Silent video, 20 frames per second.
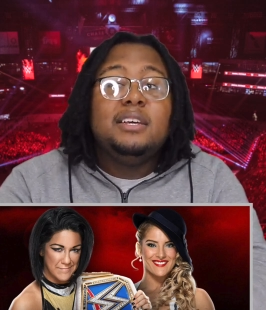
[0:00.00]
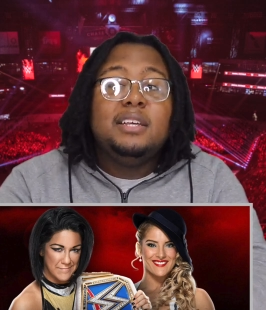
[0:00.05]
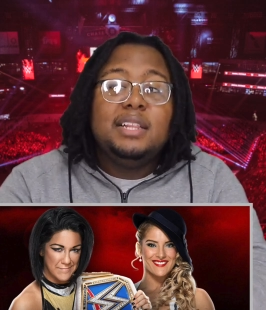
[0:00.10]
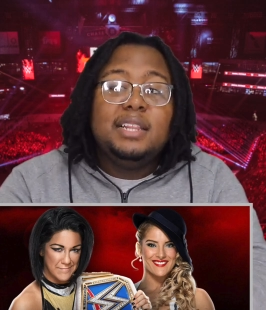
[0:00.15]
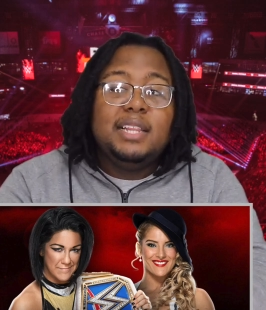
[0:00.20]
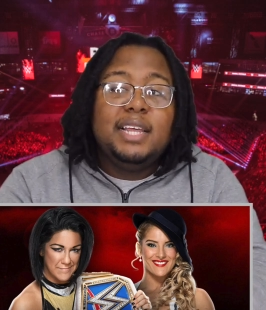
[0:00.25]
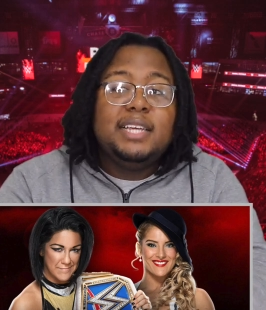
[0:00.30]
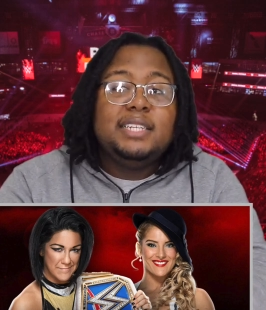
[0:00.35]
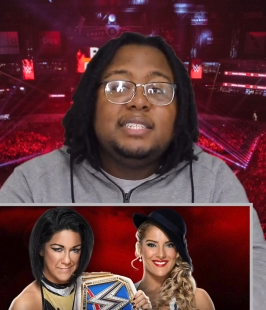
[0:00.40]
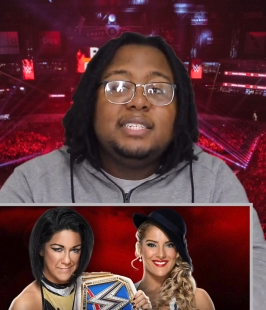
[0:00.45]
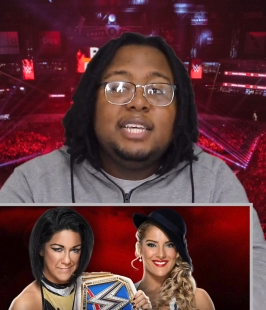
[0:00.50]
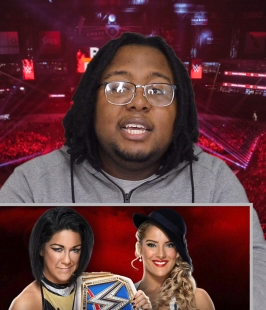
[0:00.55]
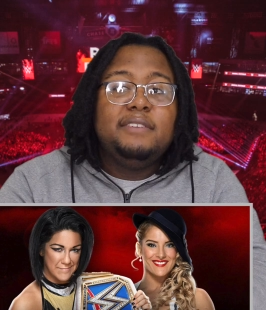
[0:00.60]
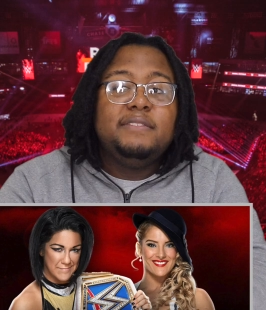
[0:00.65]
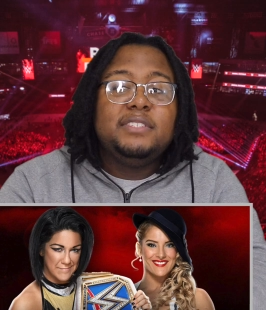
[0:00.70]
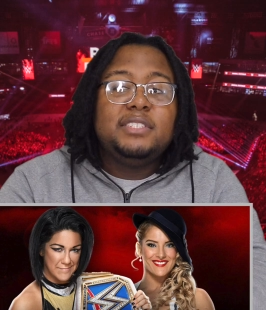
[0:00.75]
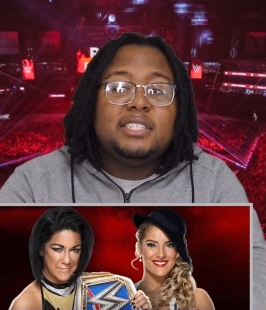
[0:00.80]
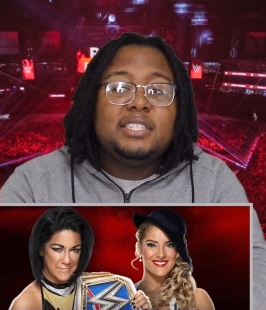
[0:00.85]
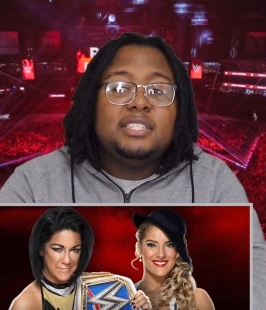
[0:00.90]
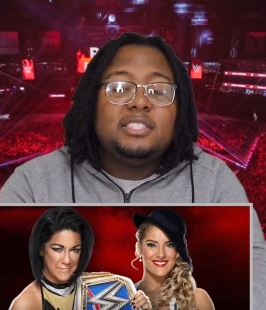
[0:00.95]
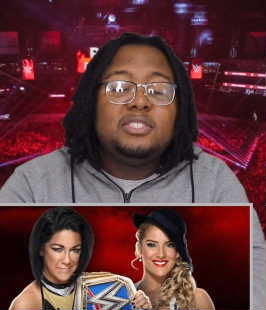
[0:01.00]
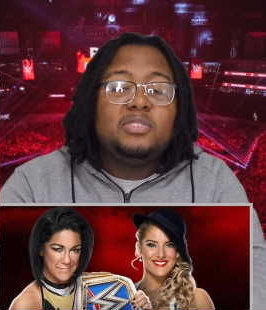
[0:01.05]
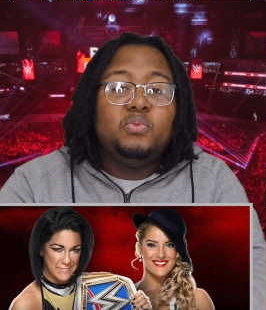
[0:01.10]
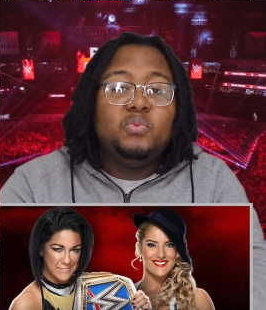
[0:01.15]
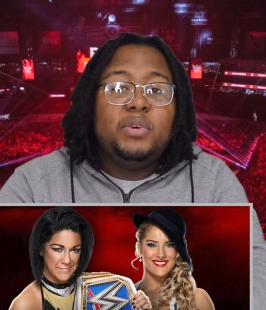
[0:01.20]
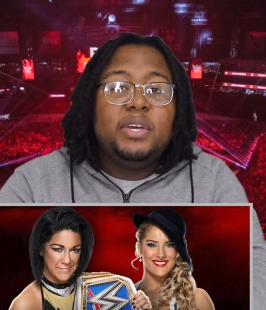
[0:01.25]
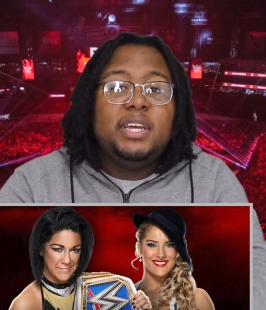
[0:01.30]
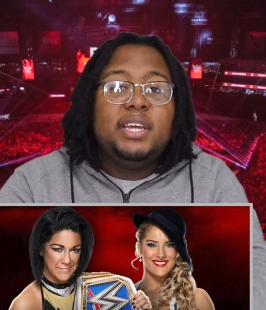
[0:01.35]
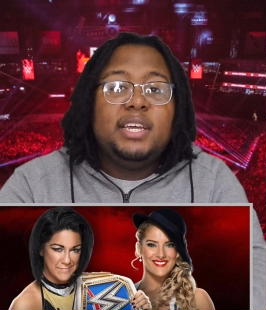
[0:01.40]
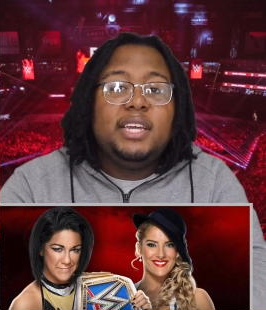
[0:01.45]
Speaker 1: Lacey Evans gets the
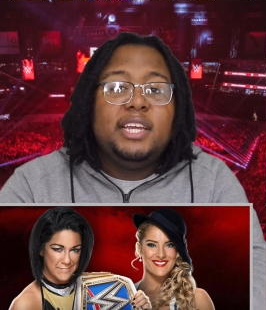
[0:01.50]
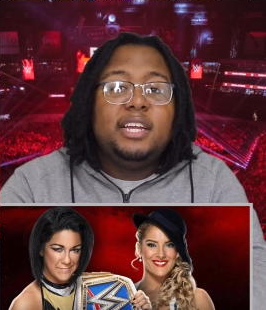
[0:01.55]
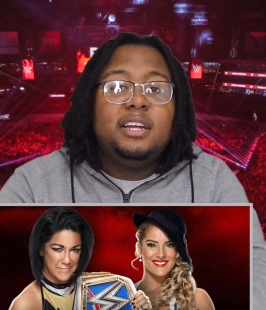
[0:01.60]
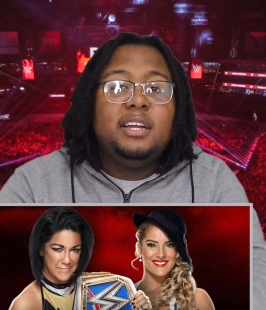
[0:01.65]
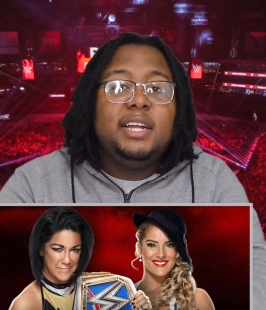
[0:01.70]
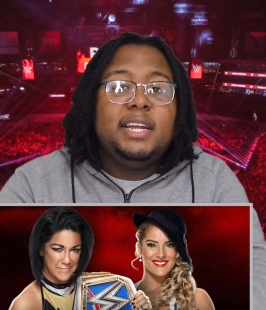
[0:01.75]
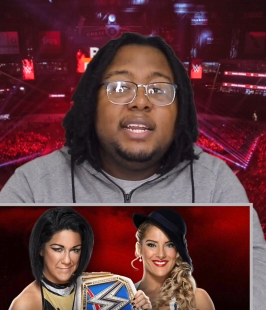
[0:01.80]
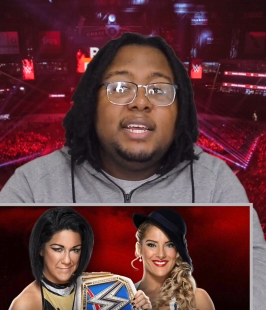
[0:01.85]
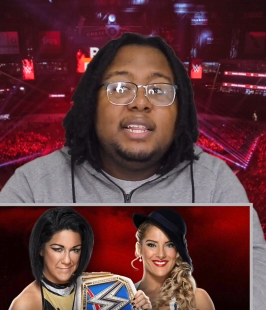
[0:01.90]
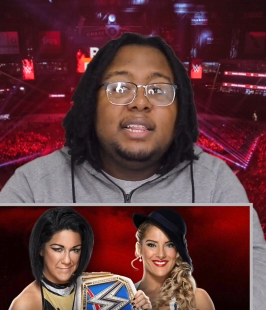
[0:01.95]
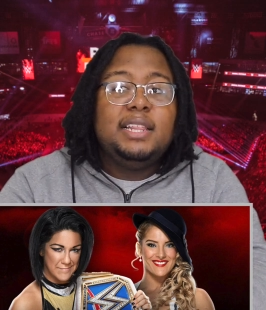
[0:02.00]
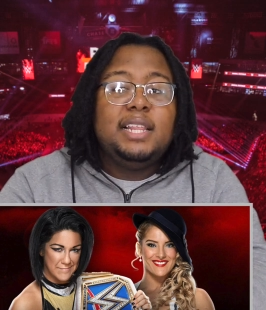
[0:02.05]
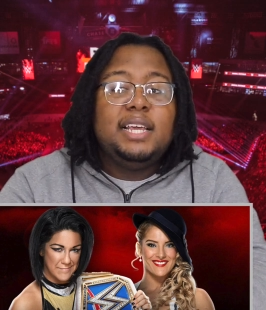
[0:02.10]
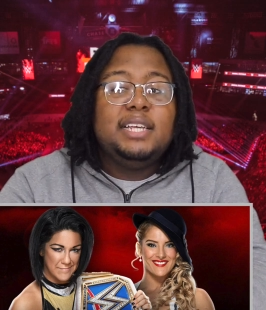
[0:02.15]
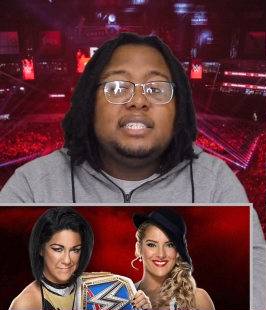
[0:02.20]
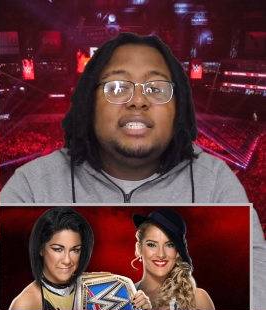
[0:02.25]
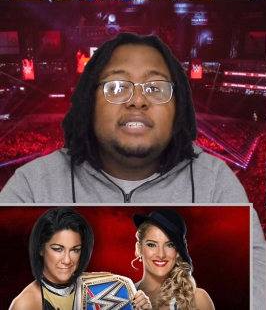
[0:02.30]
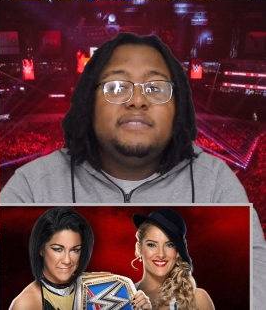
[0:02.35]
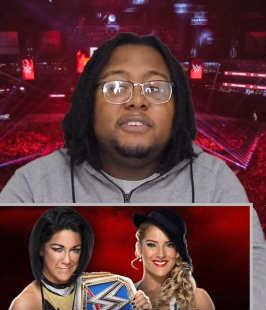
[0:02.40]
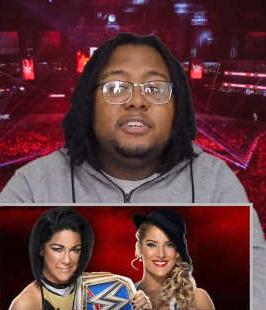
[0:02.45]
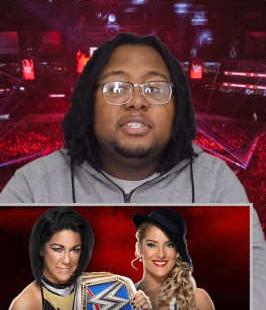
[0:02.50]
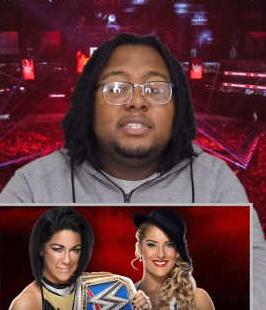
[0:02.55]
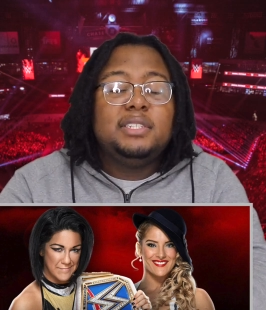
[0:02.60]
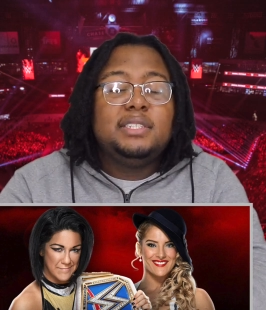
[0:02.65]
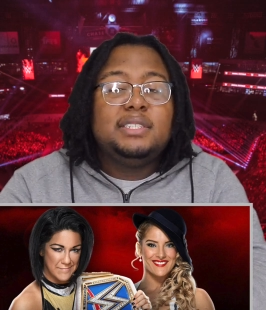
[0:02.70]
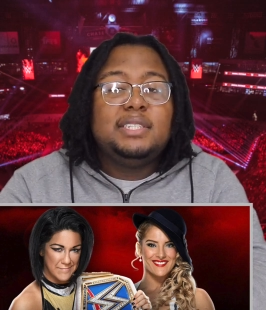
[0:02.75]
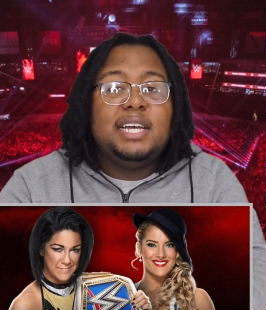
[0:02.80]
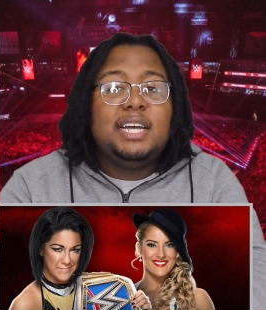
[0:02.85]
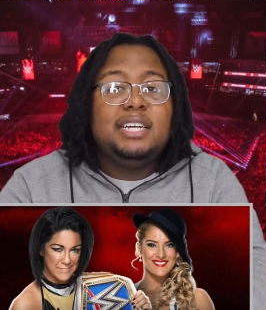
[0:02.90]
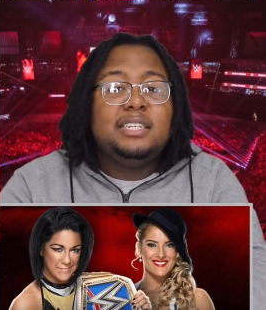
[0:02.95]
win here, and then Lacey
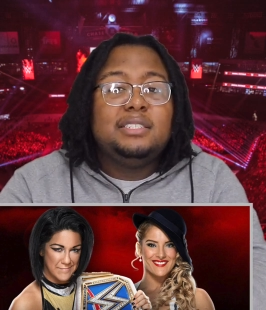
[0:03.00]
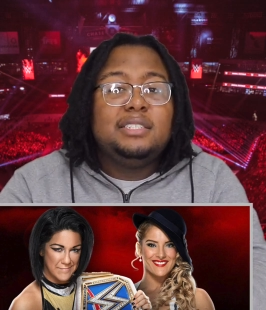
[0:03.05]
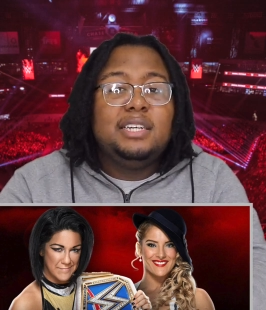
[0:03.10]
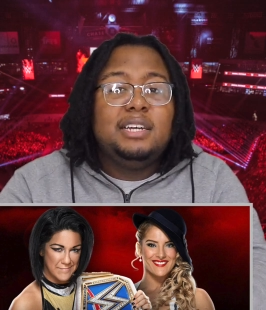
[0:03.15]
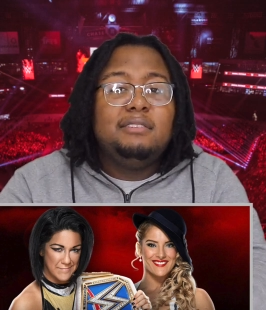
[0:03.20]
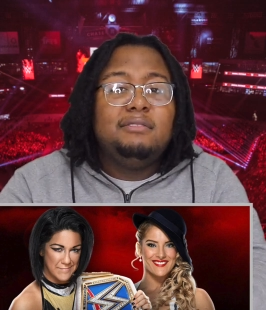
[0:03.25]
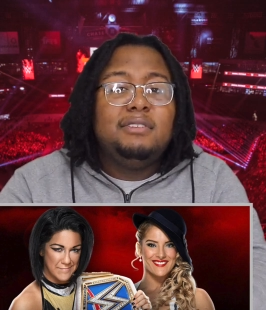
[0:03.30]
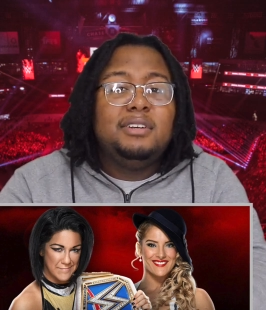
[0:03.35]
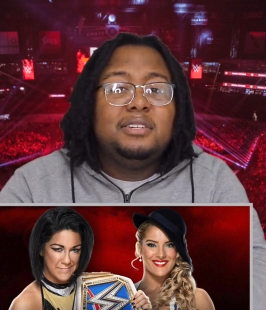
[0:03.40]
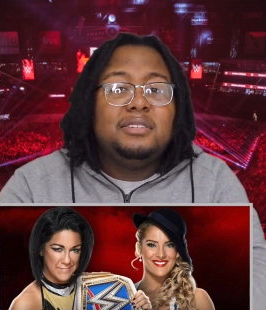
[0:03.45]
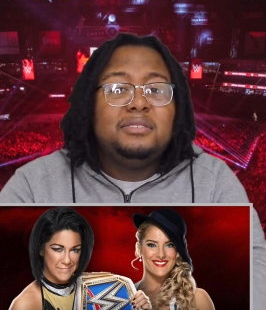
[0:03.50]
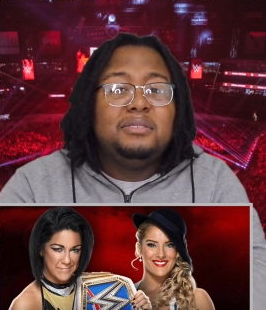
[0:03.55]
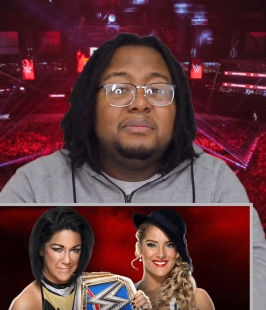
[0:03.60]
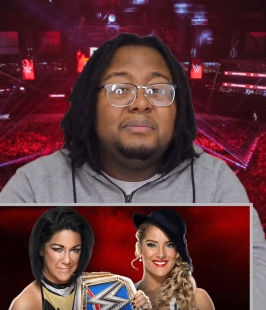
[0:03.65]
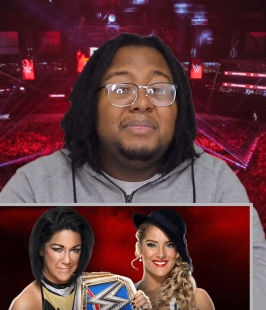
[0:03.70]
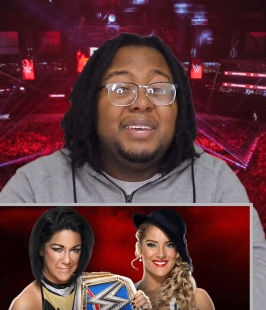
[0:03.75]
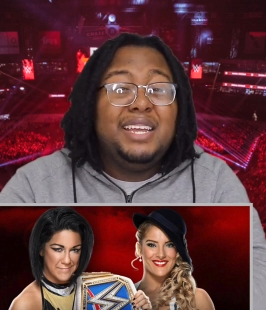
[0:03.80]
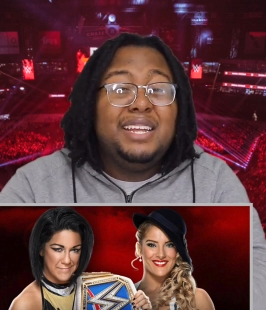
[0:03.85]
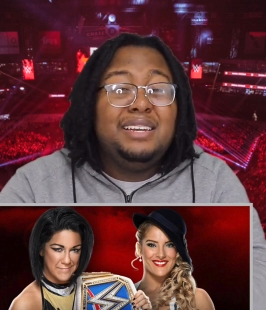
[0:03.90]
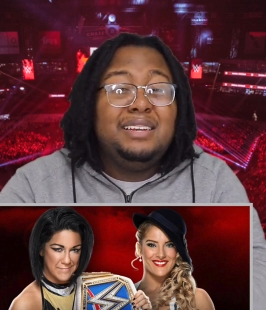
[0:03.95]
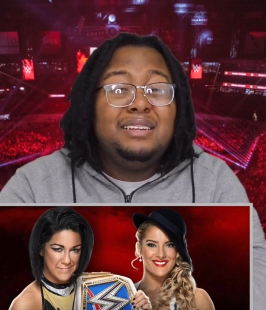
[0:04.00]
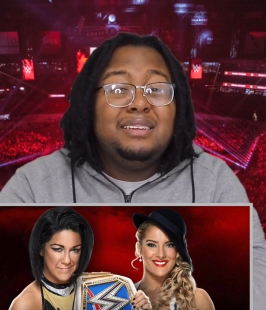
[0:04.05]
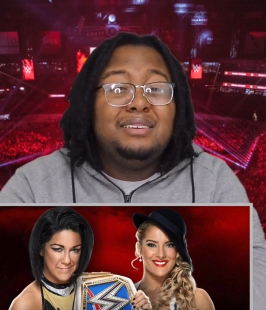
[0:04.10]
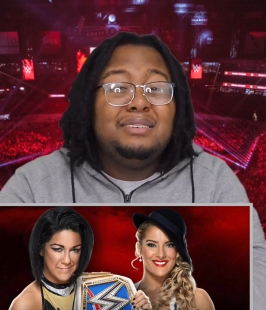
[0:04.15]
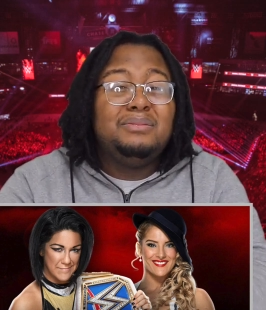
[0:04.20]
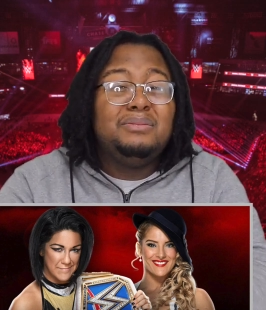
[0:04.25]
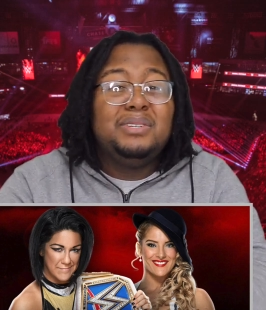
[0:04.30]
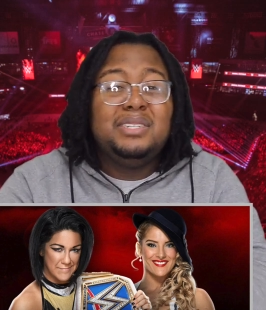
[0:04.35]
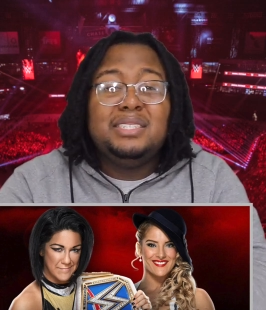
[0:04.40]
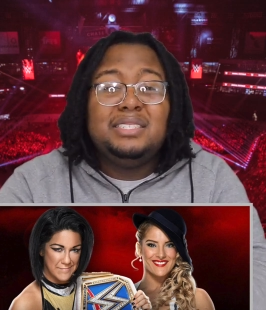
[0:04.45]
versus Sasha at
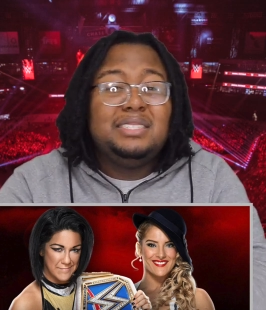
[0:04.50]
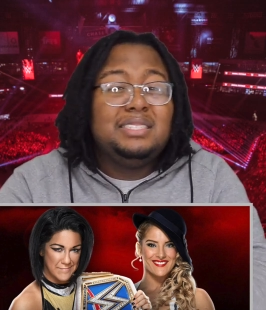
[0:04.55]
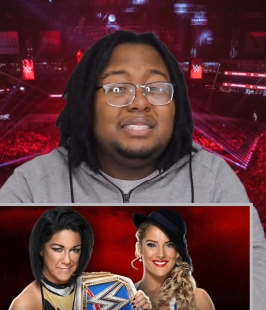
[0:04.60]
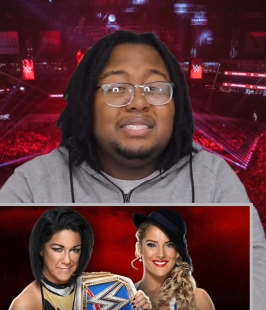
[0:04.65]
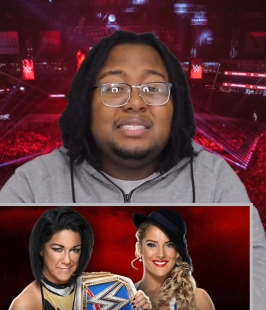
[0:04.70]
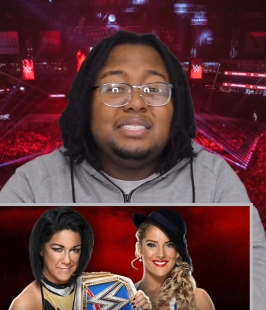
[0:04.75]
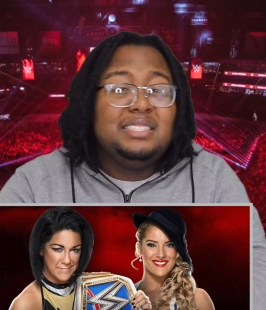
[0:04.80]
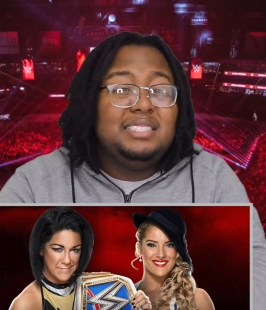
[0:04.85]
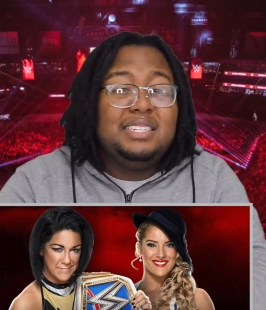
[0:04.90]
WrestleMania, which,